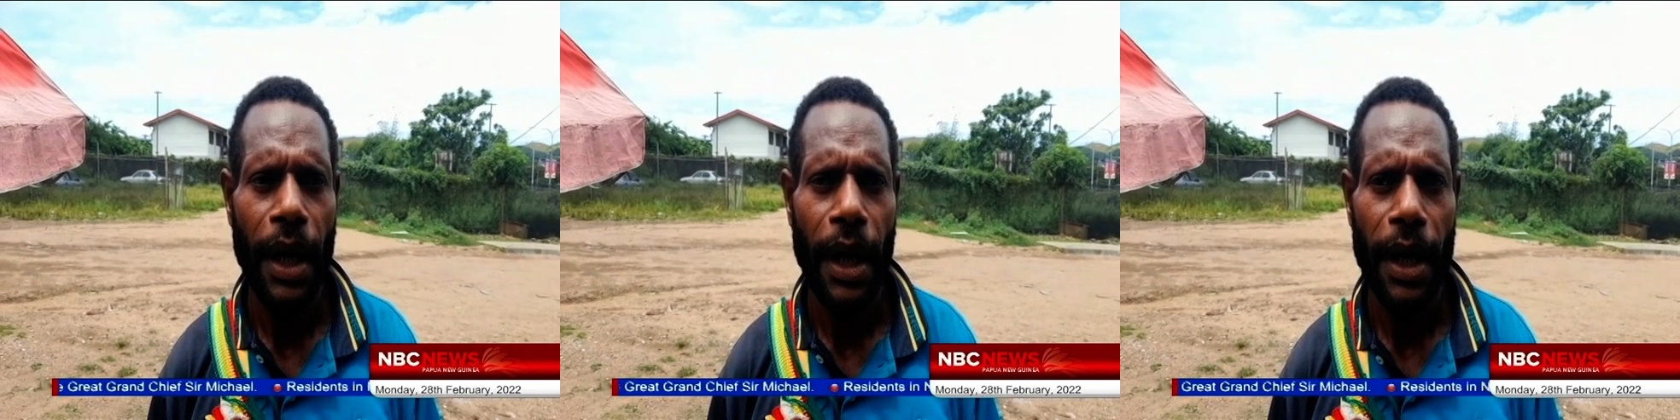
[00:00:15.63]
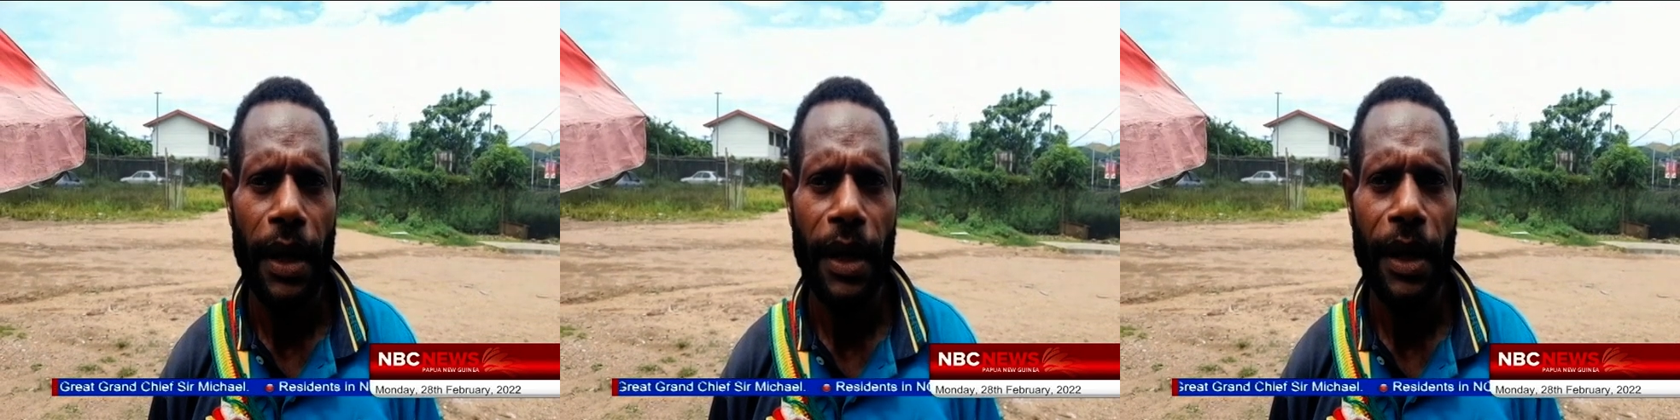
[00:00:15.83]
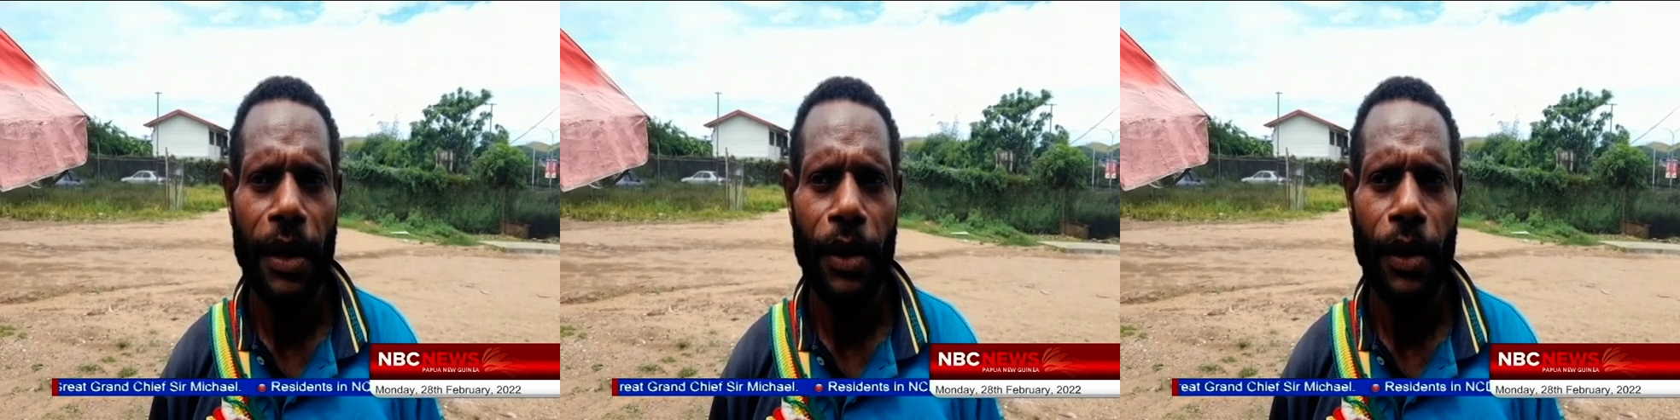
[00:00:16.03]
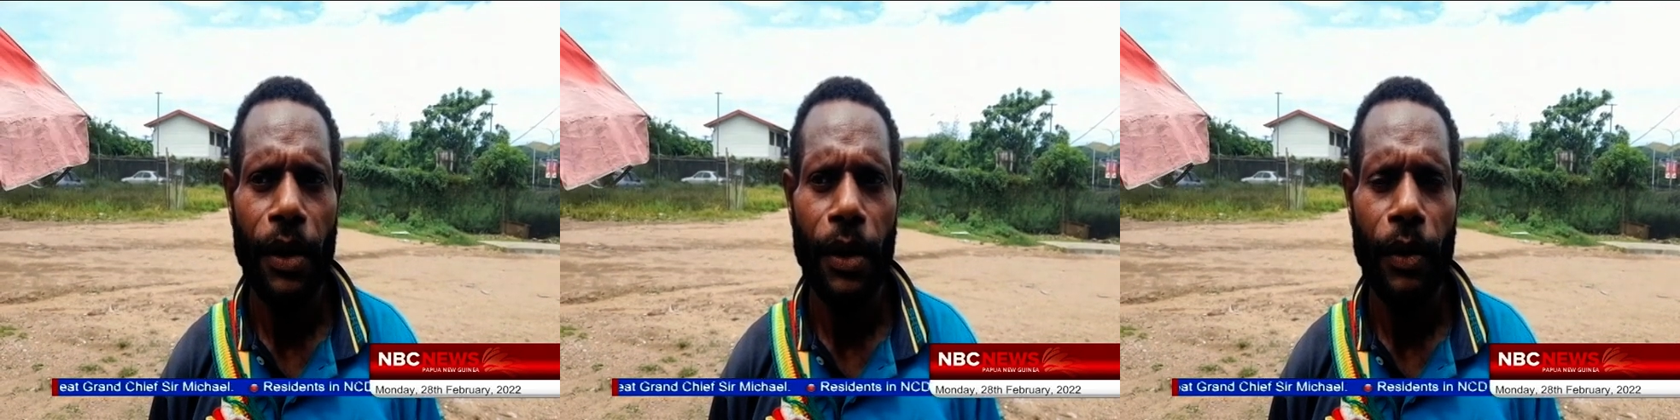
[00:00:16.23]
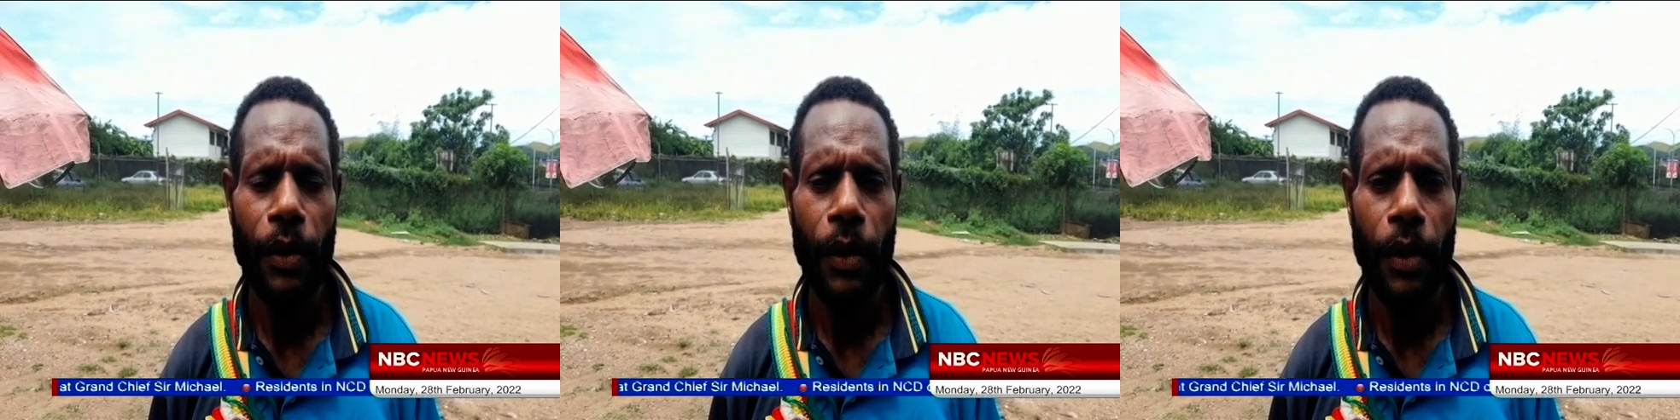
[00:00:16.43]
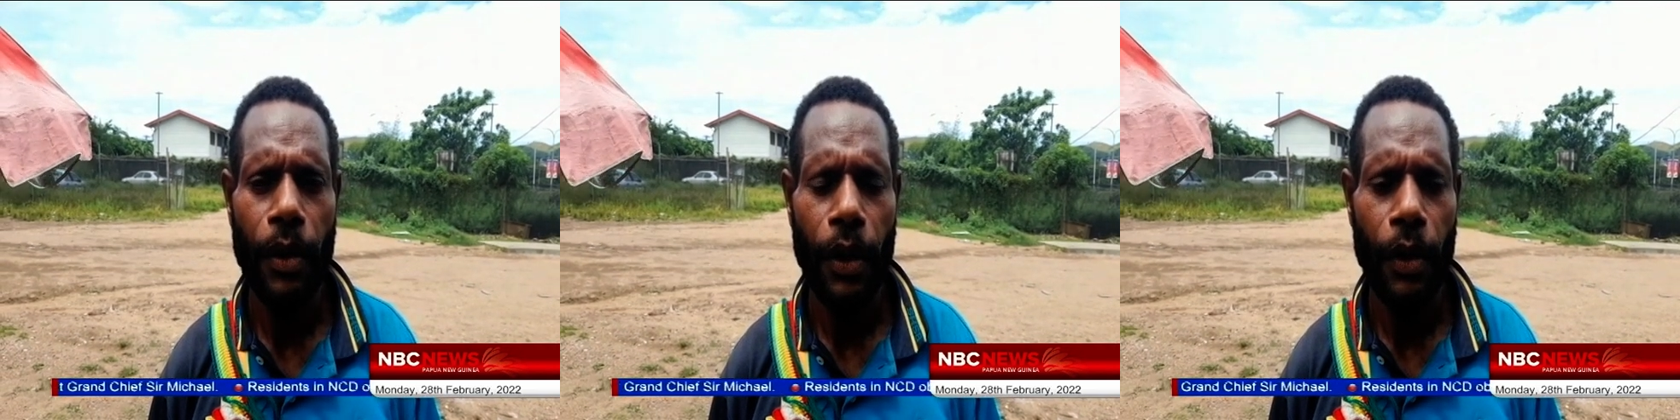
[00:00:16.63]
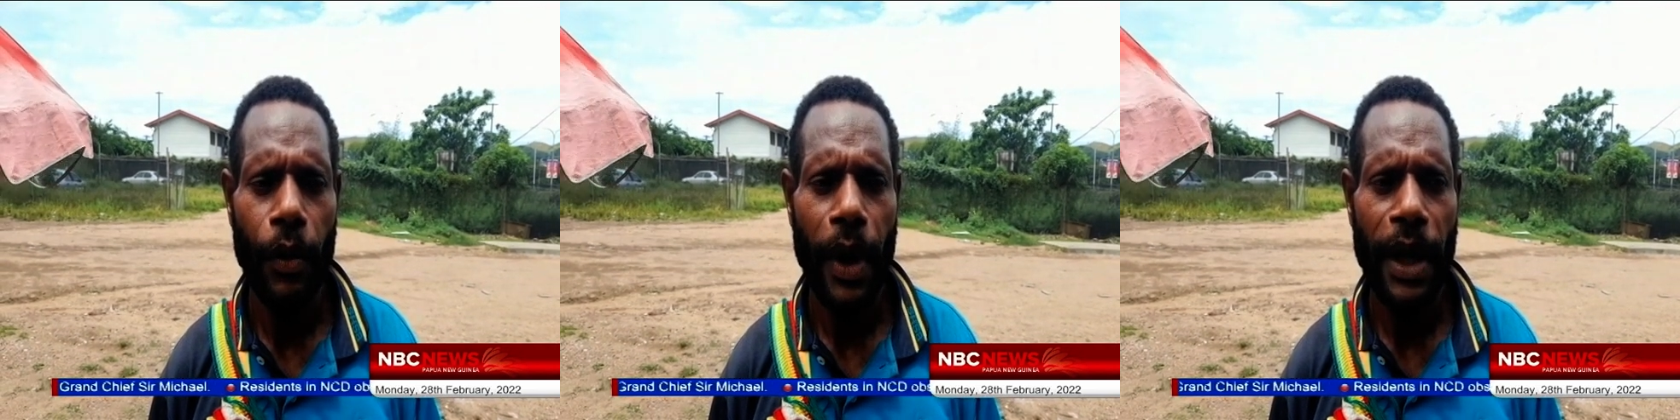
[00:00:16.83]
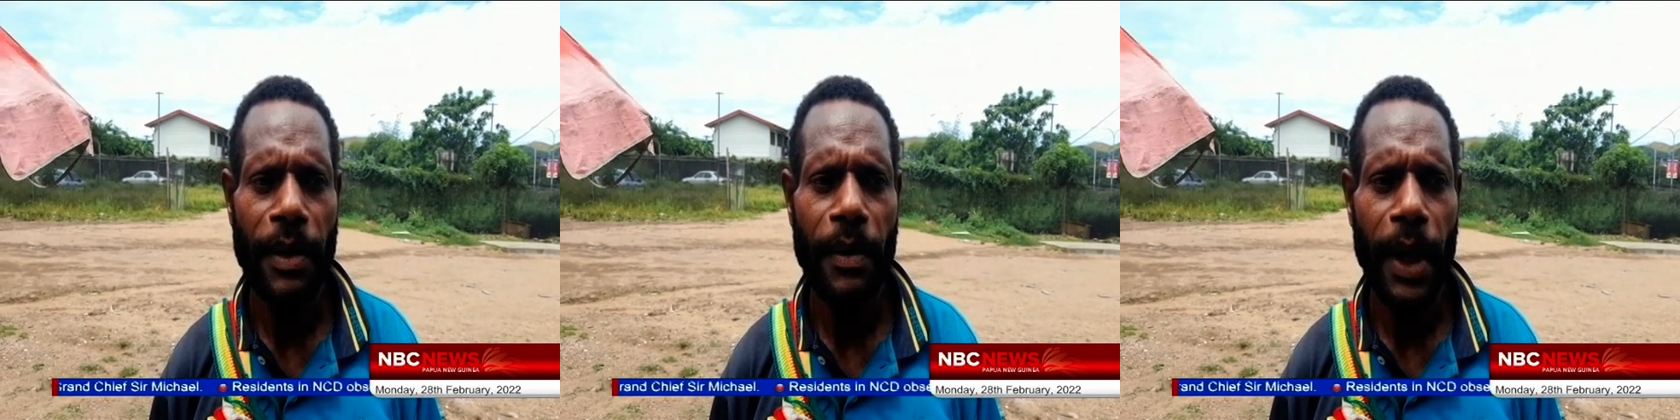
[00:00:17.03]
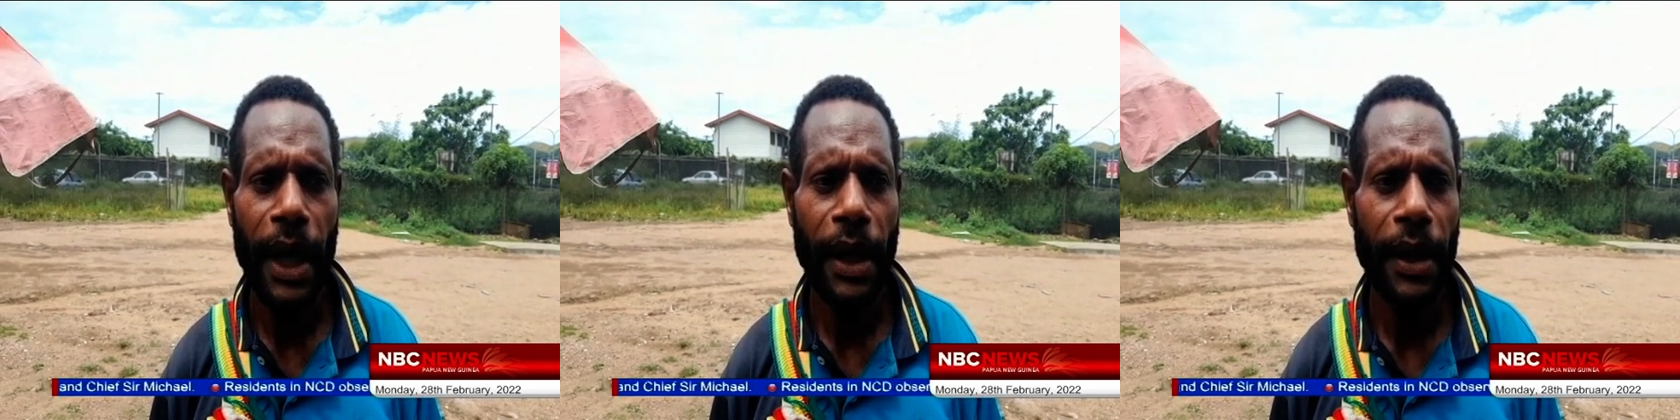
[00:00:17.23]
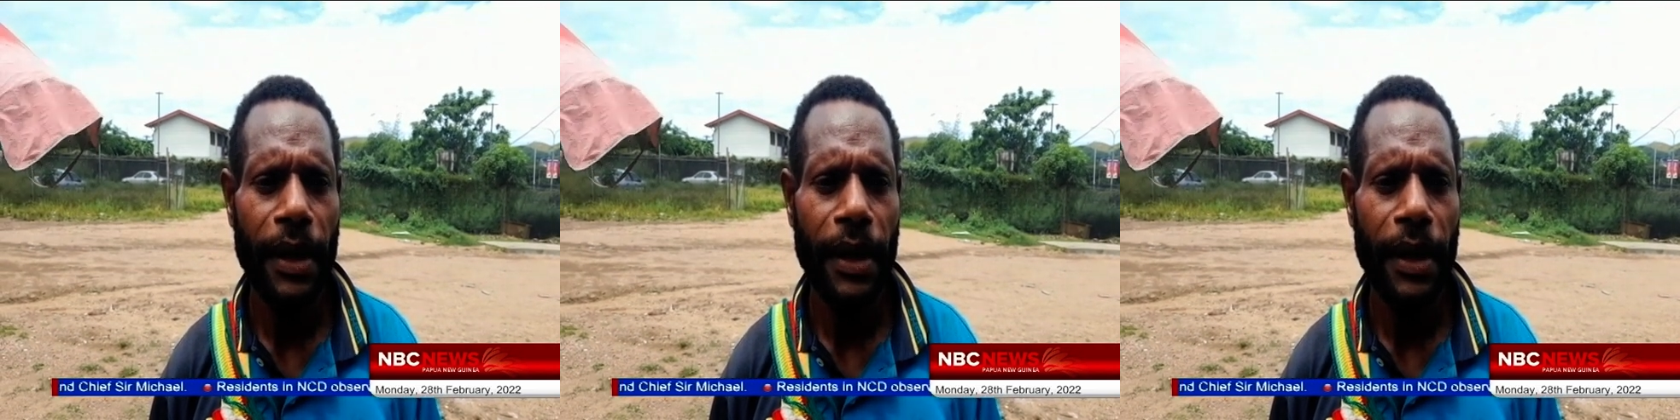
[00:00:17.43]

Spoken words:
and the law white man.